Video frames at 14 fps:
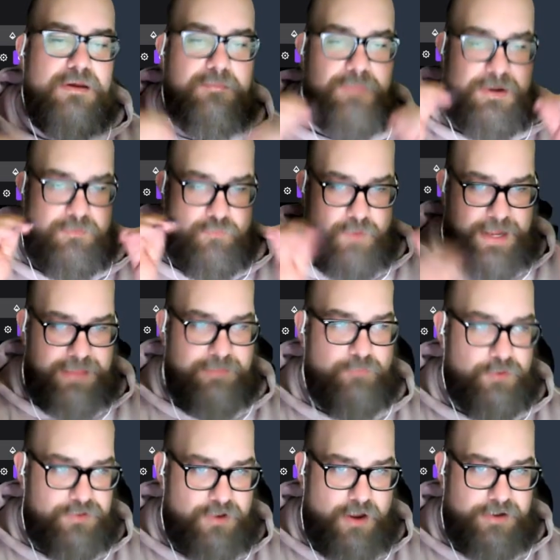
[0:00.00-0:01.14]
But when we're
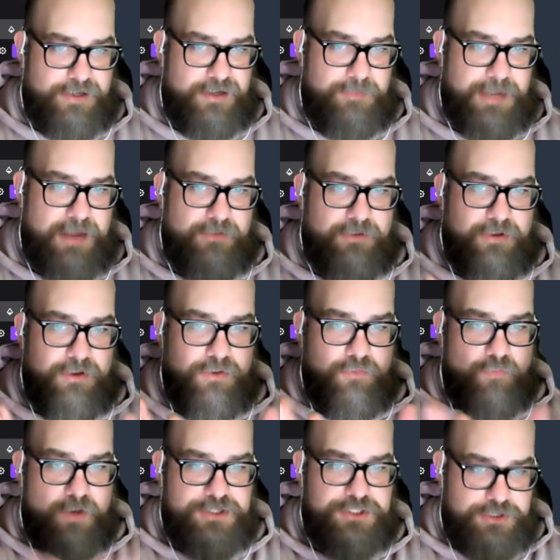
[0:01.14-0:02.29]
talking about
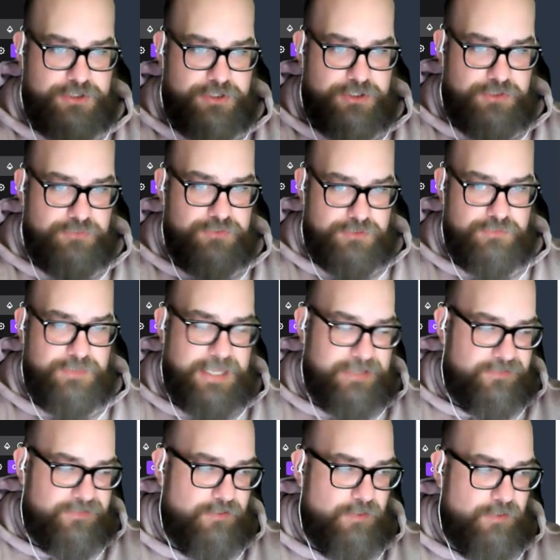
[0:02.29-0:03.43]
what should you do, and
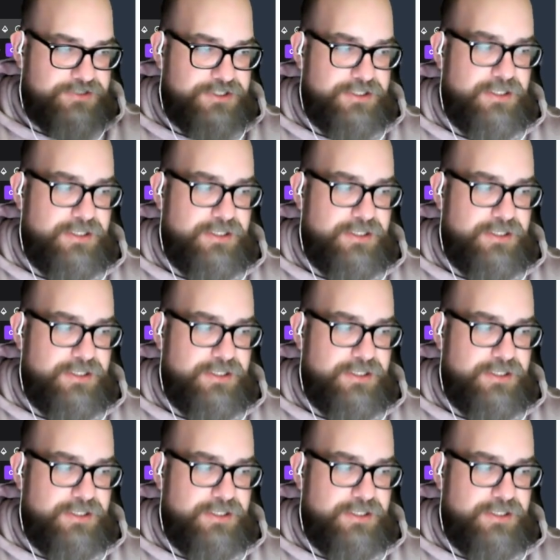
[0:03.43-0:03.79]
that's the question,